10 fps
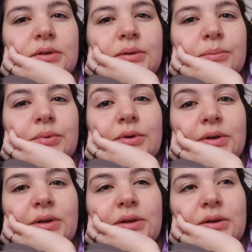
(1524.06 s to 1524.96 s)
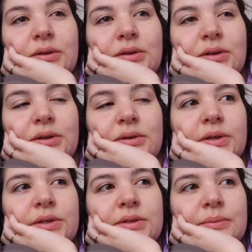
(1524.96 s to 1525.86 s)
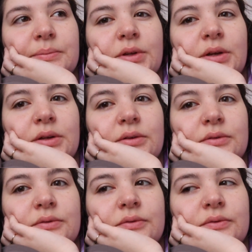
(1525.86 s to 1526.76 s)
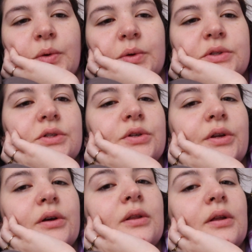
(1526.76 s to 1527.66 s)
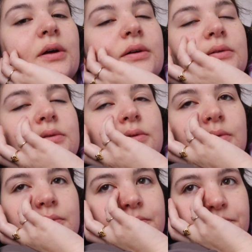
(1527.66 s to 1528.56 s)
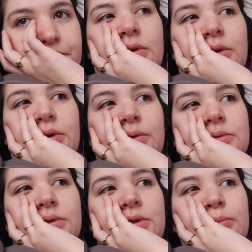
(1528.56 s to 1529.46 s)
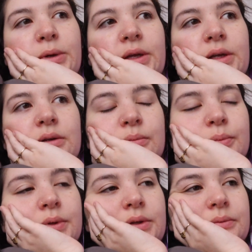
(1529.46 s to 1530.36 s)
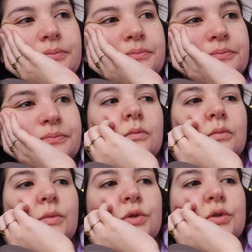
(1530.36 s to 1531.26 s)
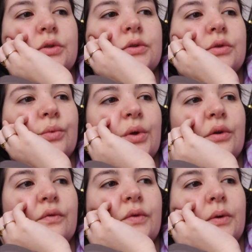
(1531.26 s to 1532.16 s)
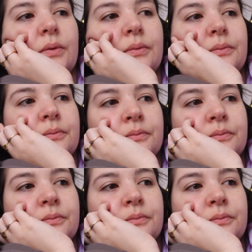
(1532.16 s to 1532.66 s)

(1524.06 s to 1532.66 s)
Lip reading: and praying a lot because I'm kind of questioning a lot. So I know it's all in my head, but it's just the way I feel.